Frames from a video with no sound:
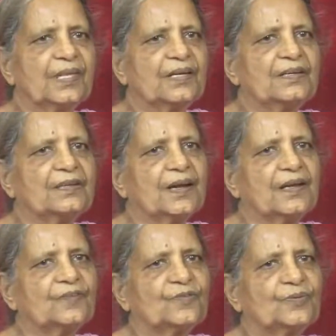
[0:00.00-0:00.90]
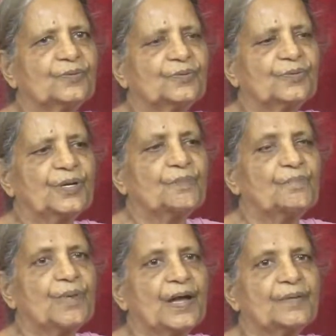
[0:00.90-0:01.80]
and try to
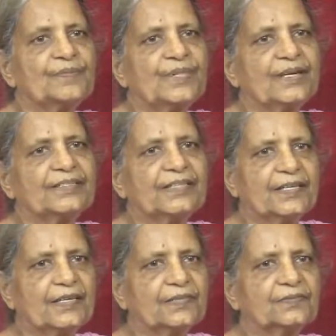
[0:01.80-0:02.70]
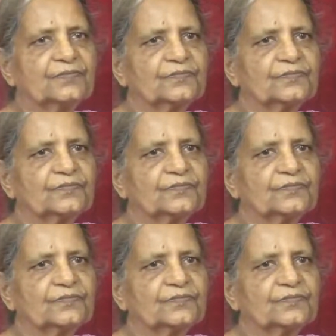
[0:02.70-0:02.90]
imbibe that thing